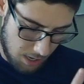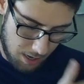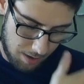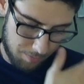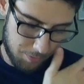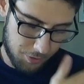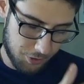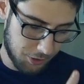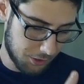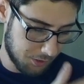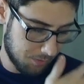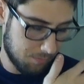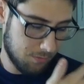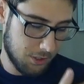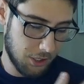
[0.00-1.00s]
You're just
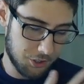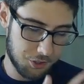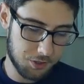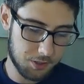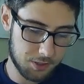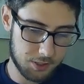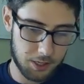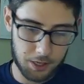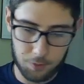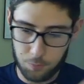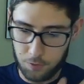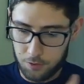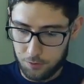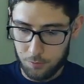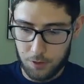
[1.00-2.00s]
touching the skin
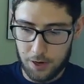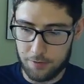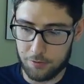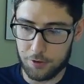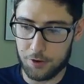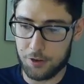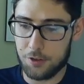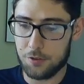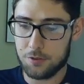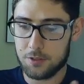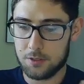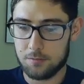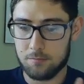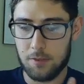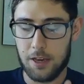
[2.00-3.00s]
with whatever you're using,
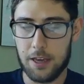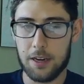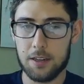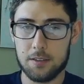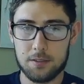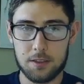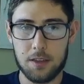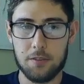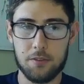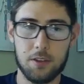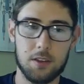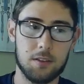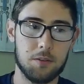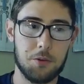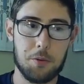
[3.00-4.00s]
and it's
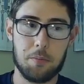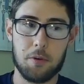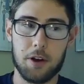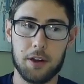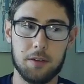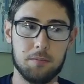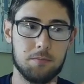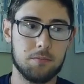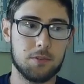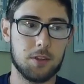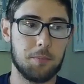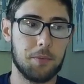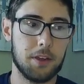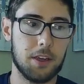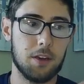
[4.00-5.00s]
giving your brain
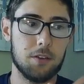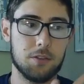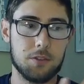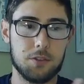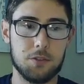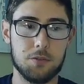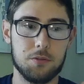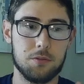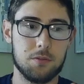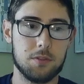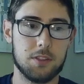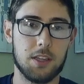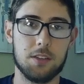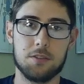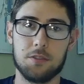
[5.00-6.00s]
something else to
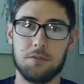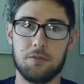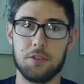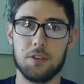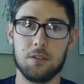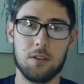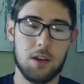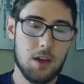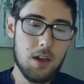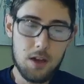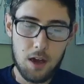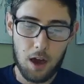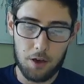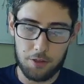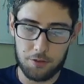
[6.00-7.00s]
sense and feel
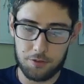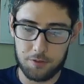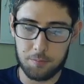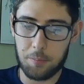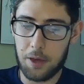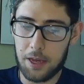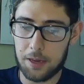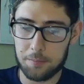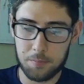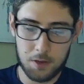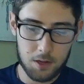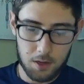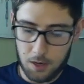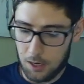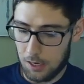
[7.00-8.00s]
other than pain.
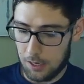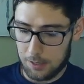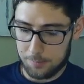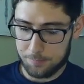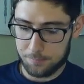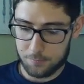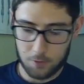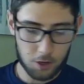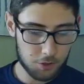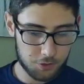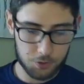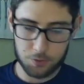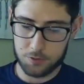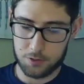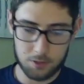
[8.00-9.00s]
All
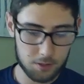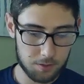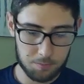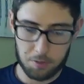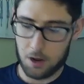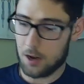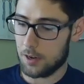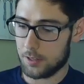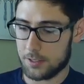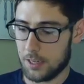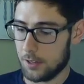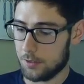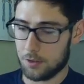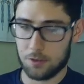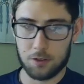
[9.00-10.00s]
sorts of products out
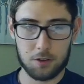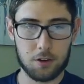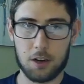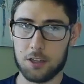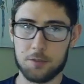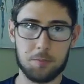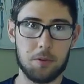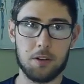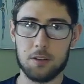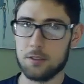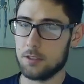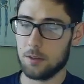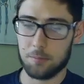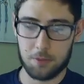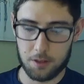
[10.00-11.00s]
there. Lacrosse ball is
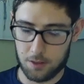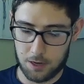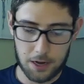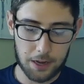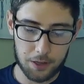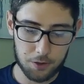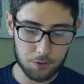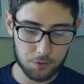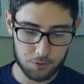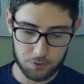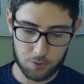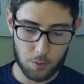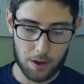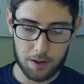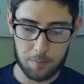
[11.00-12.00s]
something that I use
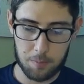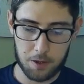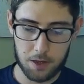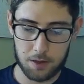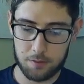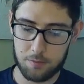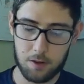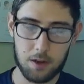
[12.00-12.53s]
quite a bit.